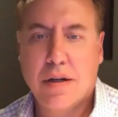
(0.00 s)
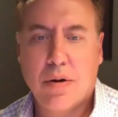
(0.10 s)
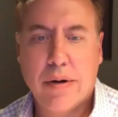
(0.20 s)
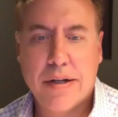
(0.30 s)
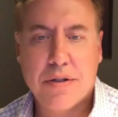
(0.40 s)

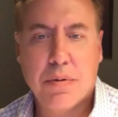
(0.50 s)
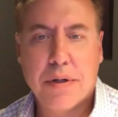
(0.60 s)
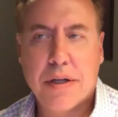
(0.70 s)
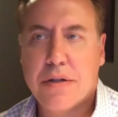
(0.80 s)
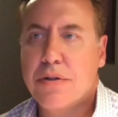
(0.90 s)
All right, so
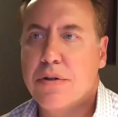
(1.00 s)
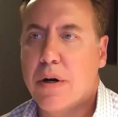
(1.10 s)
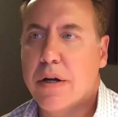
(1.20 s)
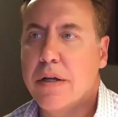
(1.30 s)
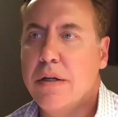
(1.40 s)
we'll get
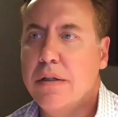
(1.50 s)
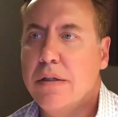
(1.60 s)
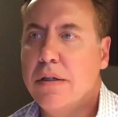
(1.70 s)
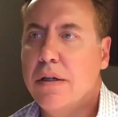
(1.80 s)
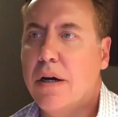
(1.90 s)
started.
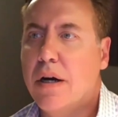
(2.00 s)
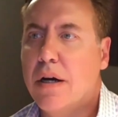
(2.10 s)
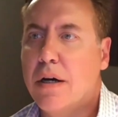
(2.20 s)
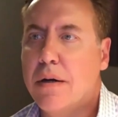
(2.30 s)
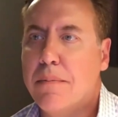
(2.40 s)

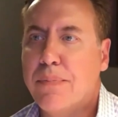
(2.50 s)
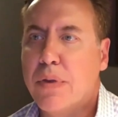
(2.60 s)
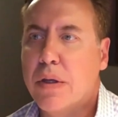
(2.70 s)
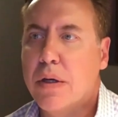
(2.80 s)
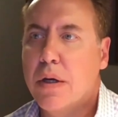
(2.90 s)

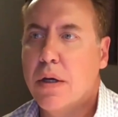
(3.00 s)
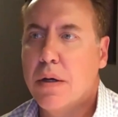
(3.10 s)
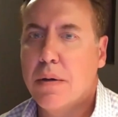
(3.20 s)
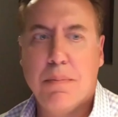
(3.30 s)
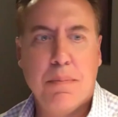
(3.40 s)
Um,
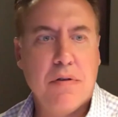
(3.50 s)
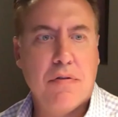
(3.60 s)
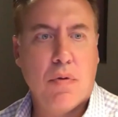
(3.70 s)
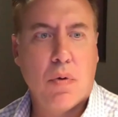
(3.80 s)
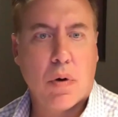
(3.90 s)

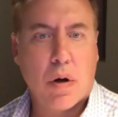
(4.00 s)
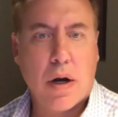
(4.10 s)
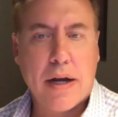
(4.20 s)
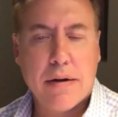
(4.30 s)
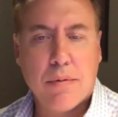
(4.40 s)

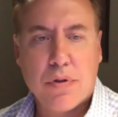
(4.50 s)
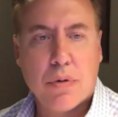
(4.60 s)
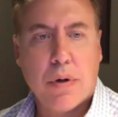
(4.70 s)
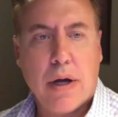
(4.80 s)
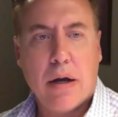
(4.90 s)

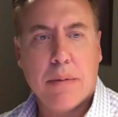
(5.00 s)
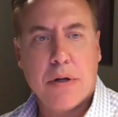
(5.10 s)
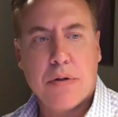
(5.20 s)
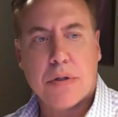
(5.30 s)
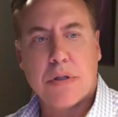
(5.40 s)
so how I'm going
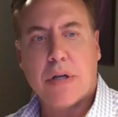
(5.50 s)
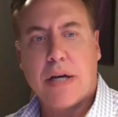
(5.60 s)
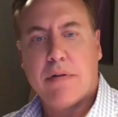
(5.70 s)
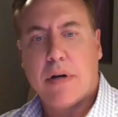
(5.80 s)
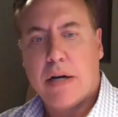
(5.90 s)
to do this is I
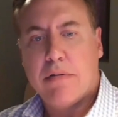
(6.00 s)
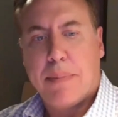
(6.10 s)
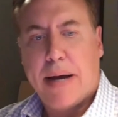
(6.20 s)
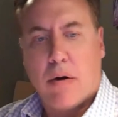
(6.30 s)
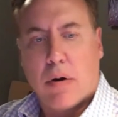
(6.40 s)
have
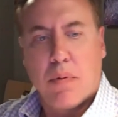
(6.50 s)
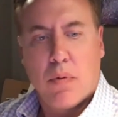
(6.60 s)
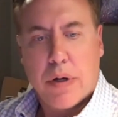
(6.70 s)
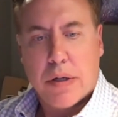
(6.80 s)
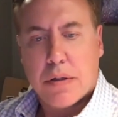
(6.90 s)
a
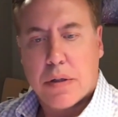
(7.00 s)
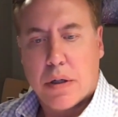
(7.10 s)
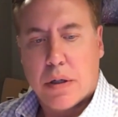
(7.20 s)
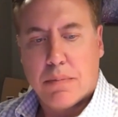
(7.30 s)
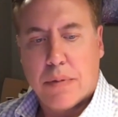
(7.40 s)
PowerPoint
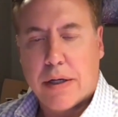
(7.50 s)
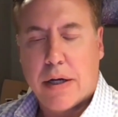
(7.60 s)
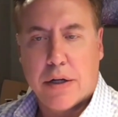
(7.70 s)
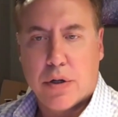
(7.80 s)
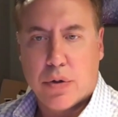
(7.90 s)
that
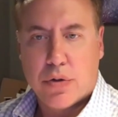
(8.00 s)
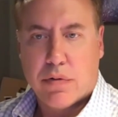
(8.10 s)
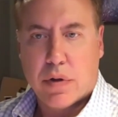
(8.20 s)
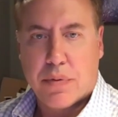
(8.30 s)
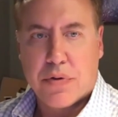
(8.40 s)
kind of goes
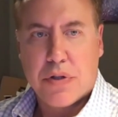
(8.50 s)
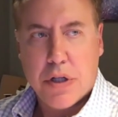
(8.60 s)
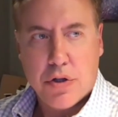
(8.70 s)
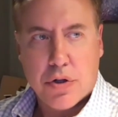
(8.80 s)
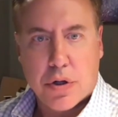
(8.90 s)
over the
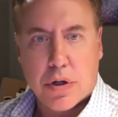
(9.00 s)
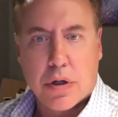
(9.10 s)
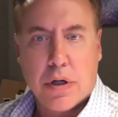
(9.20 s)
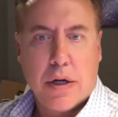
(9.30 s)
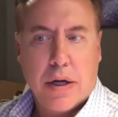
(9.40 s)

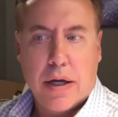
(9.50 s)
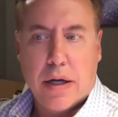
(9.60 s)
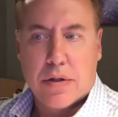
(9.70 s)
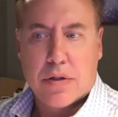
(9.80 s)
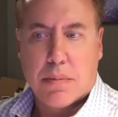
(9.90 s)
procedure
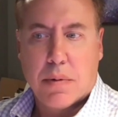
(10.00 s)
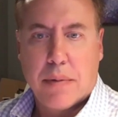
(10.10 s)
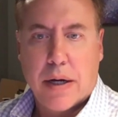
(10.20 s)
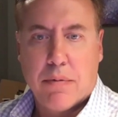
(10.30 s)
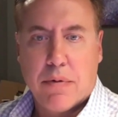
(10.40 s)
and some of
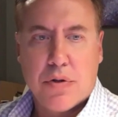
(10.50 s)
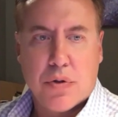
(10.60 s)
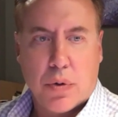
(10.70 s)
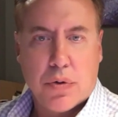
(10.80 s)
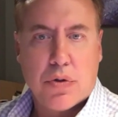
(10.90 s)
my
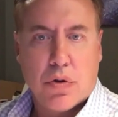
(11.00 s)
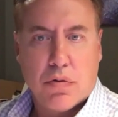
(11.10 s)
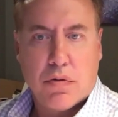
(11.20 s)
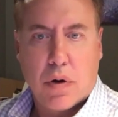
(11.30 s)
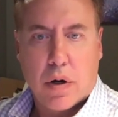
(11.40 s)
results
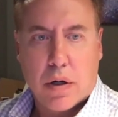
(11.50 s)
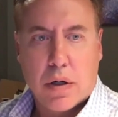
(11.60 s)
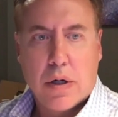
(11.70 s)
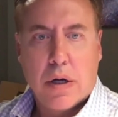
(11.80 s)
so far.